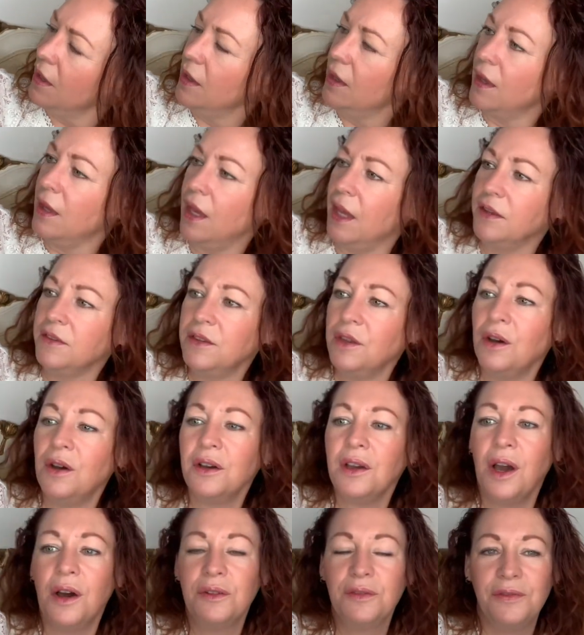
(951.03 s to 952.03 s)
it's got
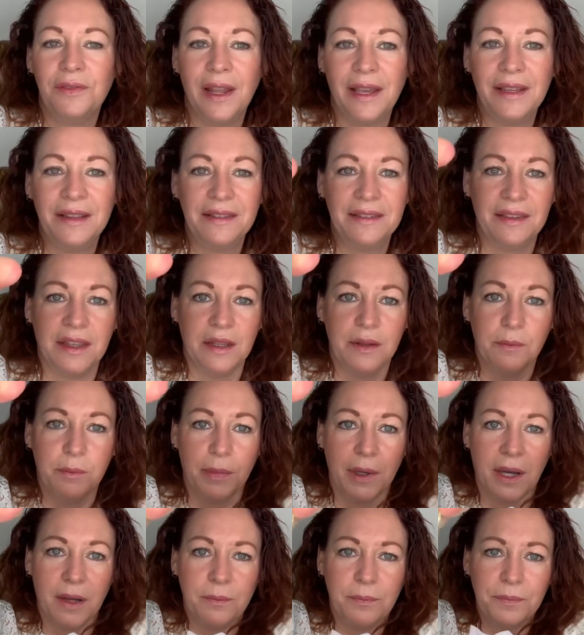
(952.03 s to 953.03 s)
gold flakes in,
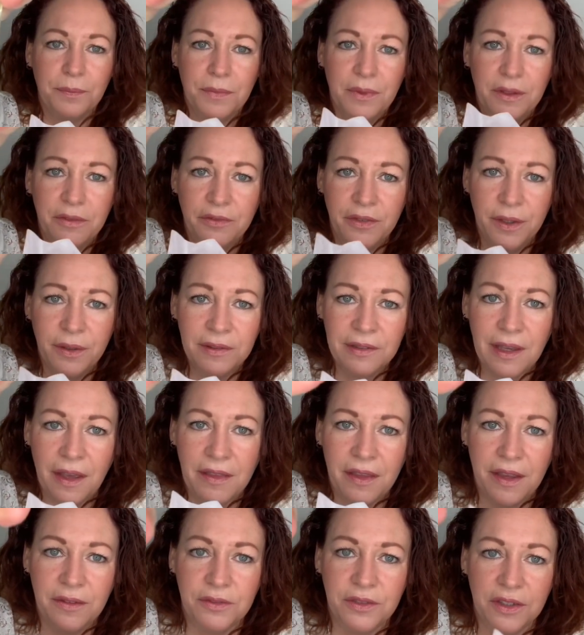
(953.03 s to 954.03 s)
but it feels like
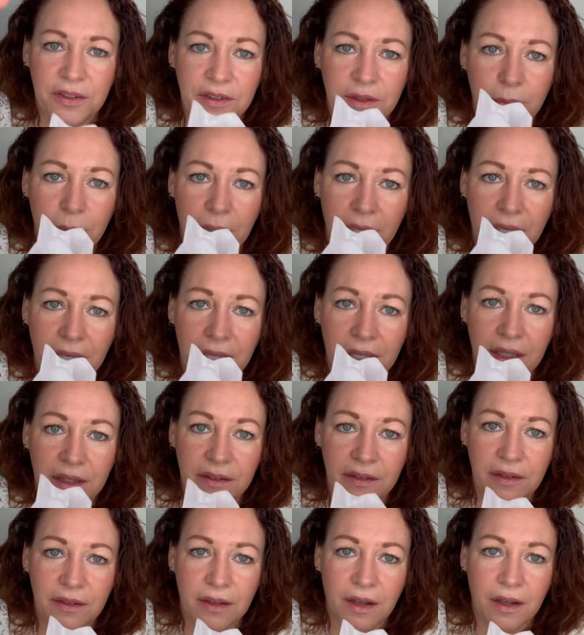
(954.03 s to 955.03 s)
they've disappeared.
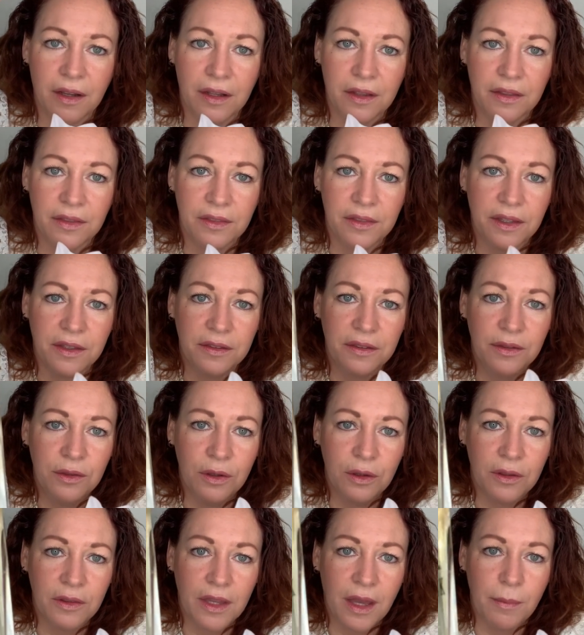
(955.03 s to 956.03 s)
Uh, there's
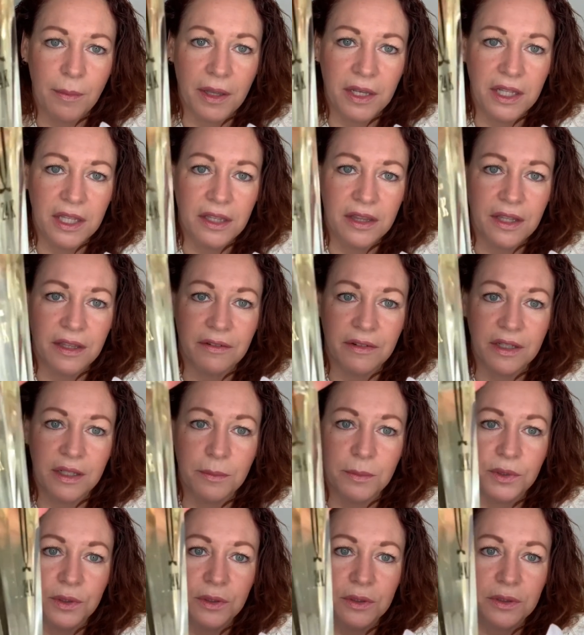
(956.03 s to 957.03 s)
not that many in there
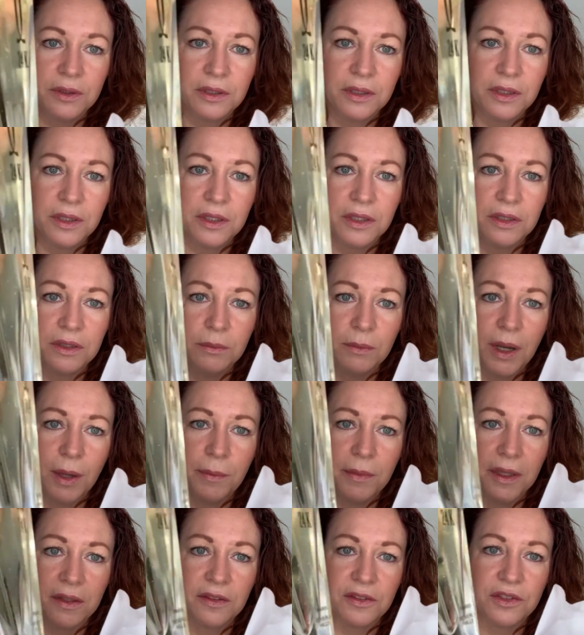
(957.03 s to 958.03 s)
anymore. You might
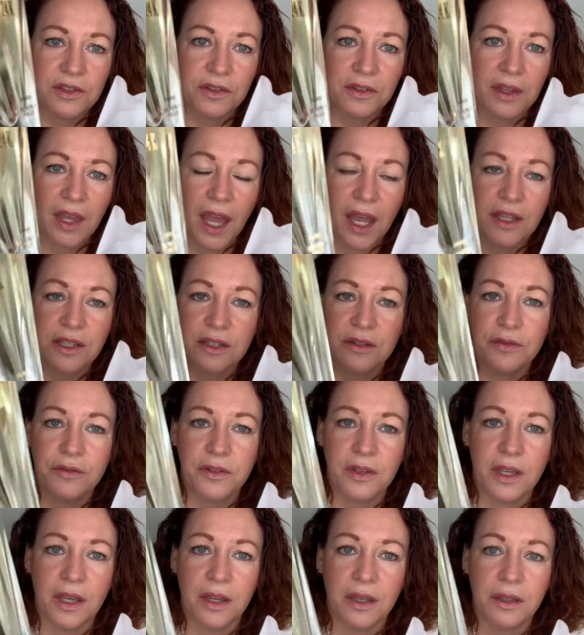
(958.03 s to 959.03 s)
be able to just catch a
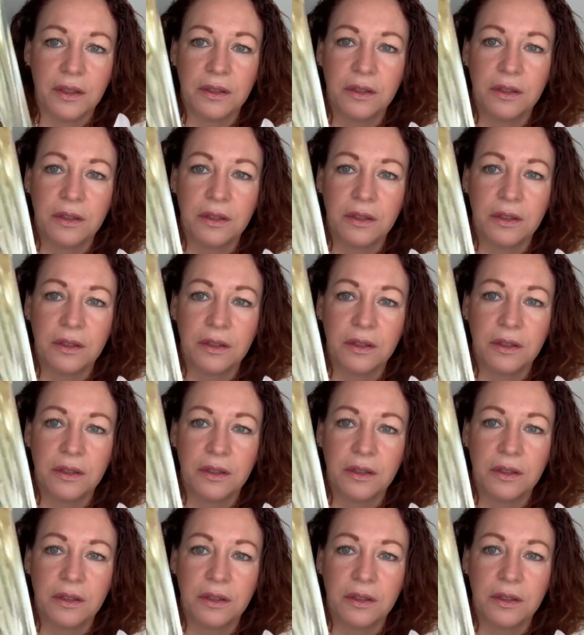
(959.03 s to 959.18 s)
few.